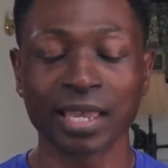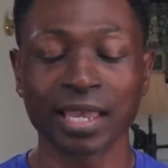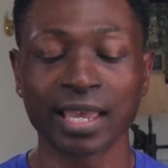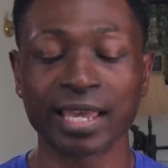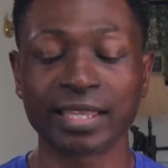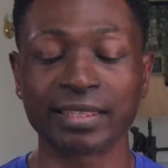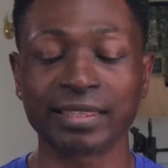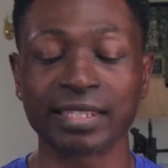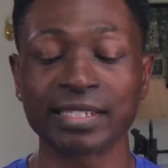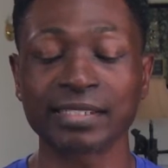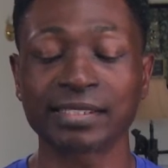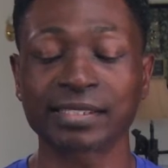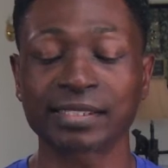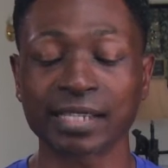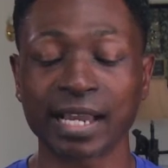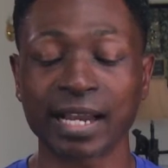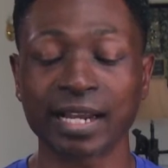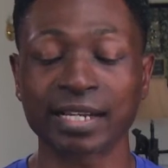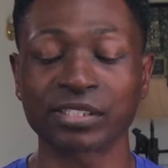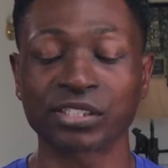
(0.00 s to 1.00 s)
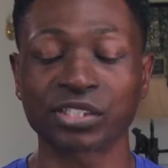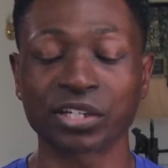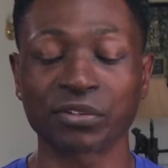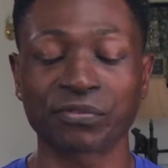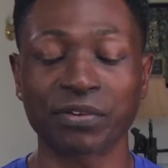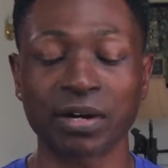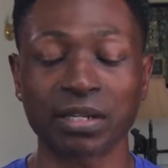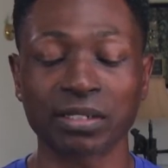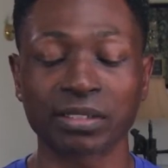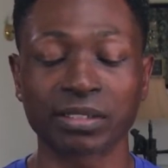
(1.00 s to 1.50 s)
And these signs shall
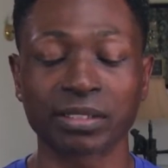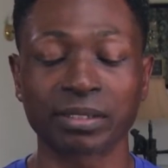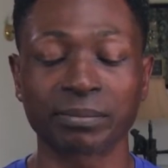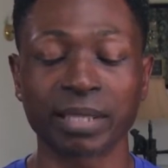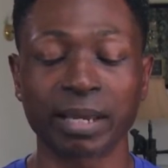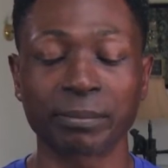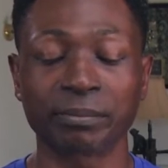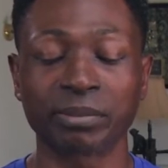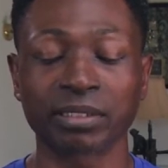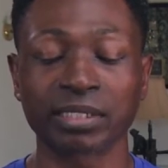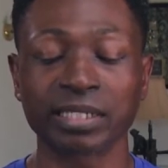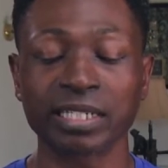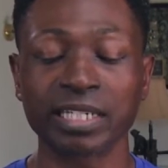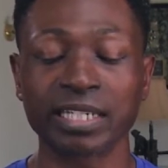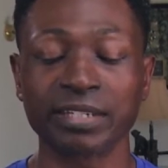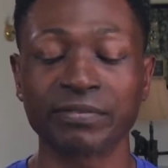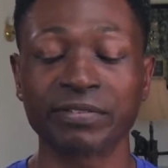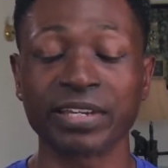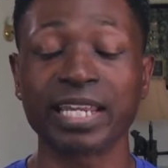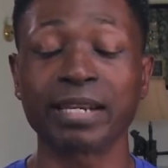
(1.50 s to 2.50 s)
follow them that believe.